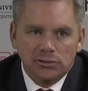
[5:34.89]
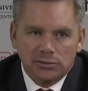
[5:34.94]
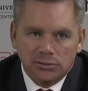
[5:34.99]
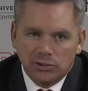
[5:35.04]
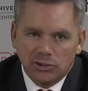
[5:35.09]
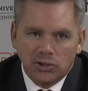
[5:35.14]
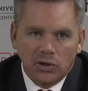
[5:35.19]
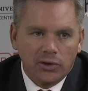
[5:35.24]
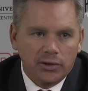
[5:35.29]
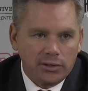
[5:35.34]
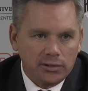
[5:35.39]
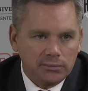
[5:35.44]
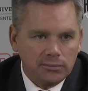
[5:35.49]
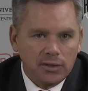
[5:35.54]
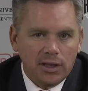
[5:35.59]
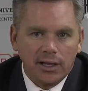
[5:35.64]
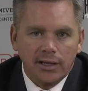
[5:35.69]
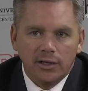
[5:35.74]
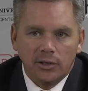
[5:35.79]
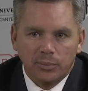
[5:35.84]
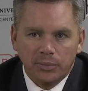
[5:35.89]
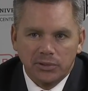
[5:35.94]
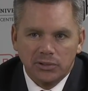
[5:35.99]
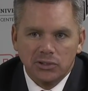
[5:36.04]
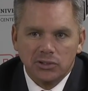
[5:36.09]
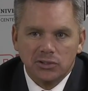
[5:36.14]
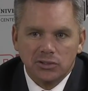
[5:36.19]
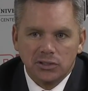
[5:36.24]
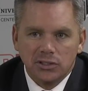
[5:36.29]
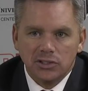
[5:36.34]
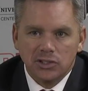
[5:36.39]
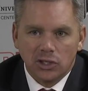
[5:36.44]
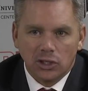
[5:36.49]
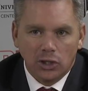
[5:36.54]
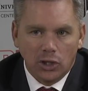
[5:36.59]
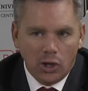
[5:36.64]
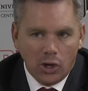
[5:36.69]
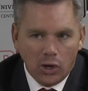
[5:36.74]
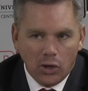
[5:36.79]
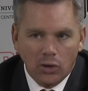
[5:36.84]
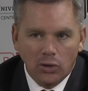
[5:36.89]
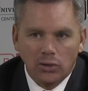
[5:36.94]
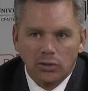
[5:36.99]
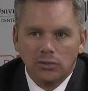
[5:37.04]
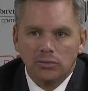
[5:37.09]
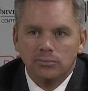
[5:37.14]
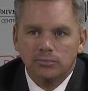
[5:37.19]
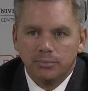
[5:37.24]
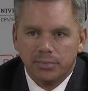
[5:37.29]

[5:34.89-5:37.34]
starting lineup is a long,